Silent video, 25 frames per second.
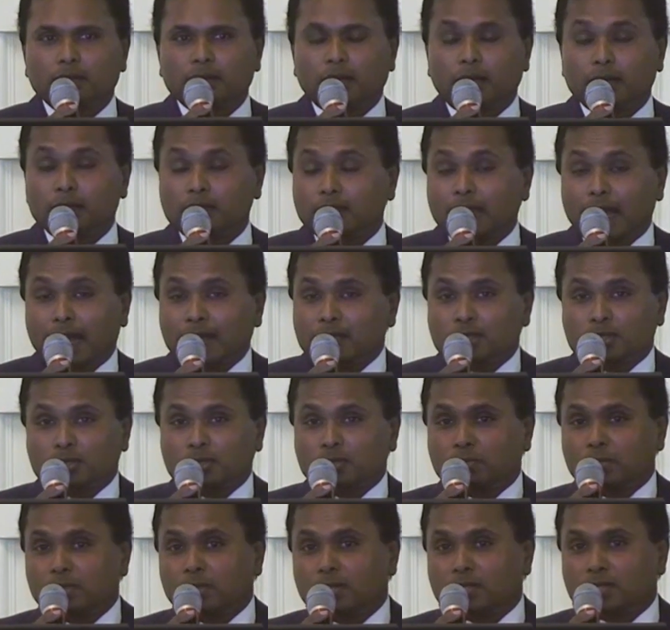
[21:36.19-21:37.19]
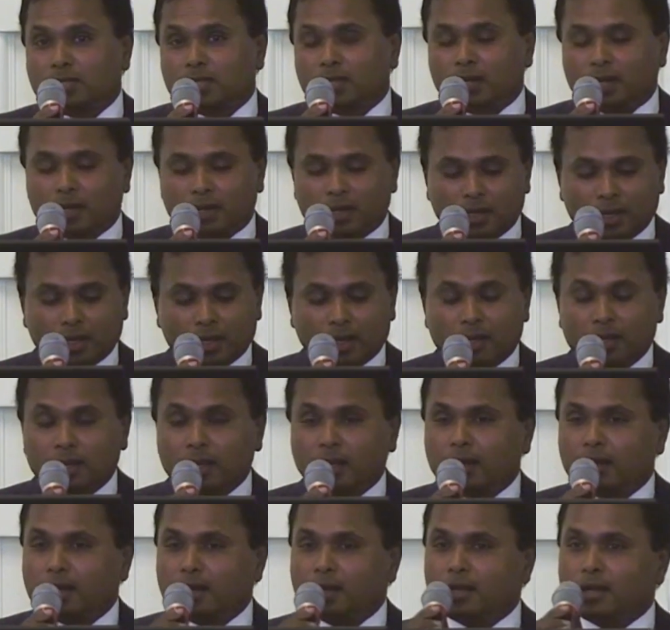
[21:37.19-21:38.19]
And that's, to me, it's
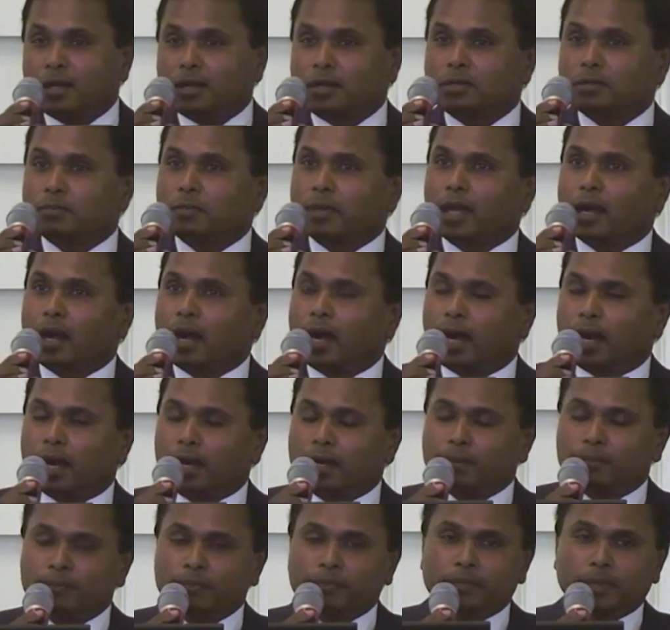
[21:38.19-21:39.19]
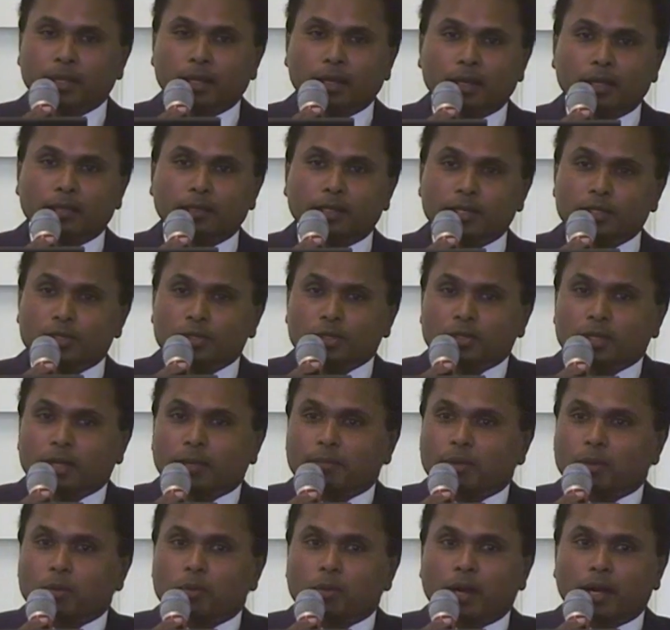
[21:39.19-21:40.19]
near and dear to my heart. The issue
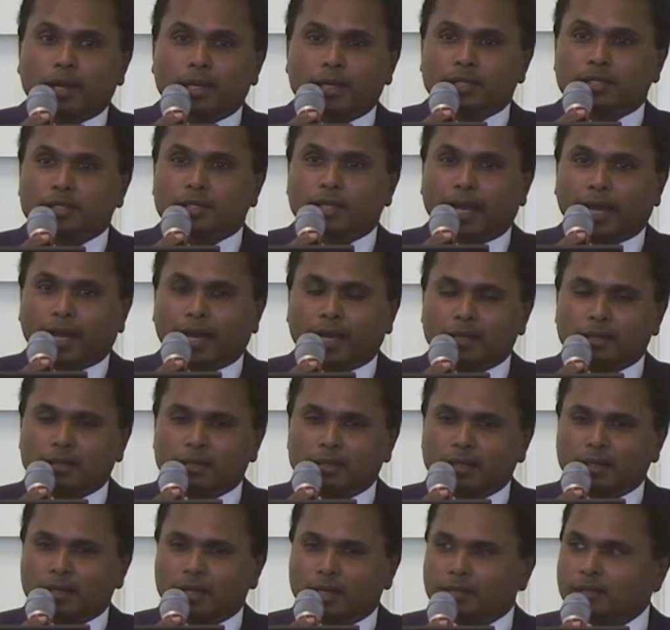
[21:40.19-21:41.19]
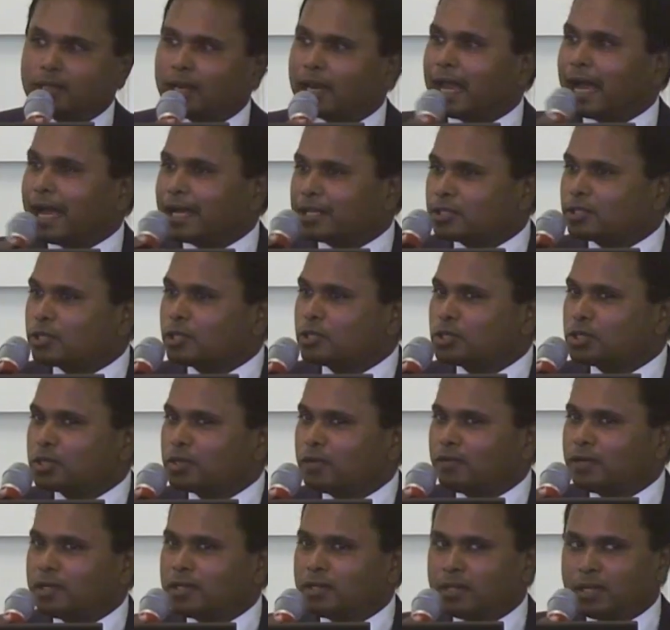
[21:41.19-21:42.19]
number one is that in the last
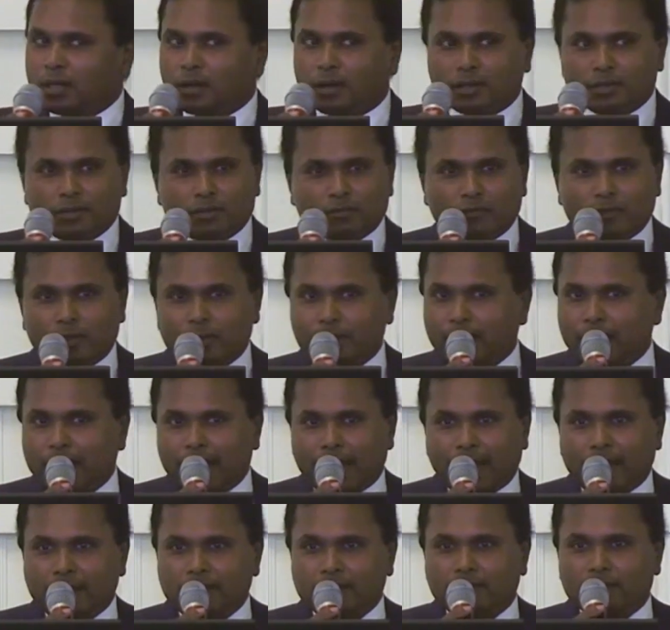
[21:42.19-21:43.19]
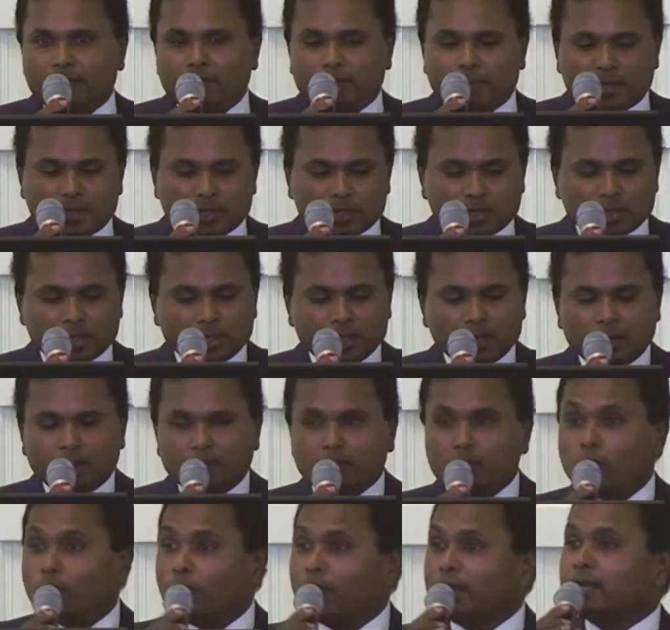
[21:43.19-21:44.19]
century, women had the women's
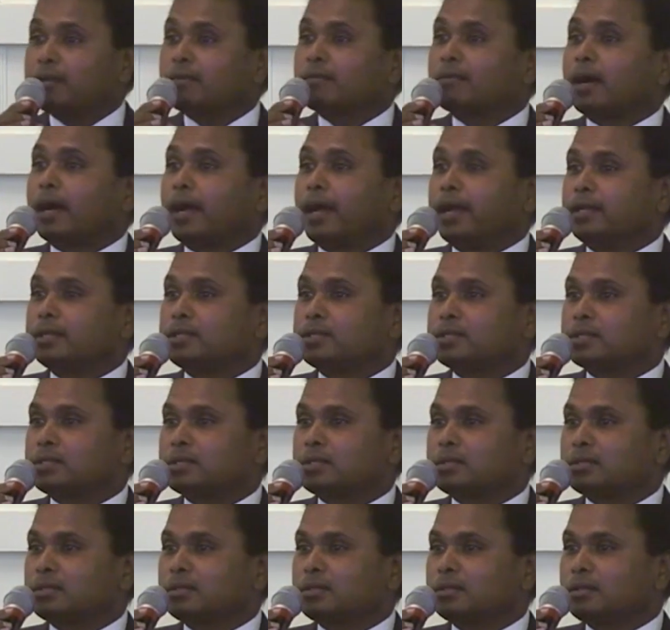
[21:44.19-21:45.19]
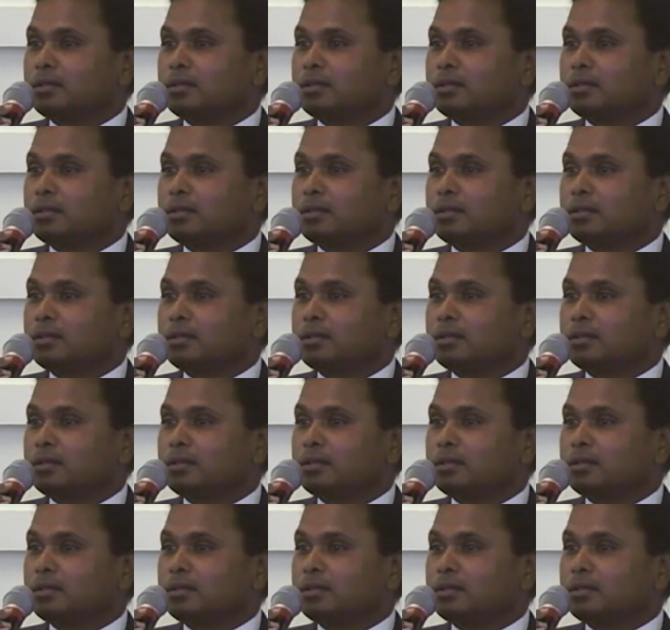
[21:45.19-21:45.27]
voting rights.